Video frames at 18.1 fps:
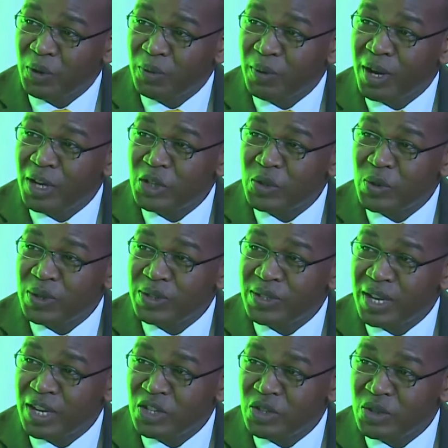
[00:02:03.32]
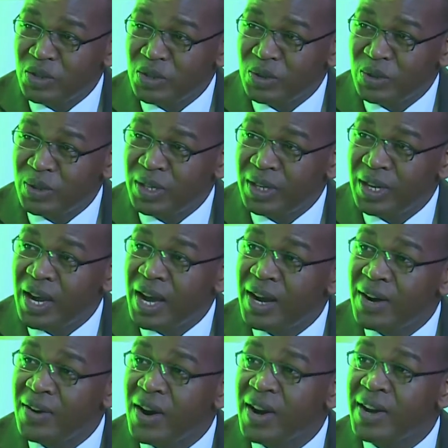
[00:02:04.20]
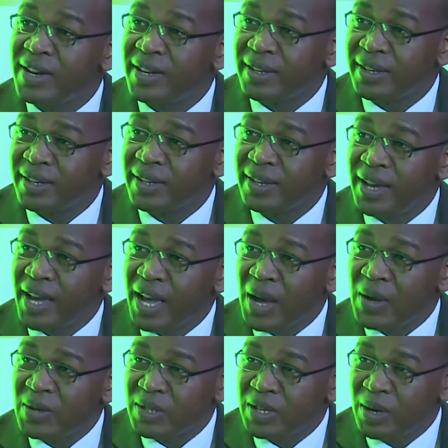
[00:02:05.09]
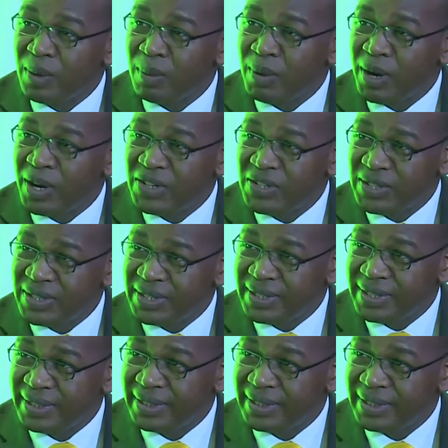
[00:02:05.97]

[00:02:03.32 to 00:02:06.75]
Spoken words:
of our transactions today are running outside our branches.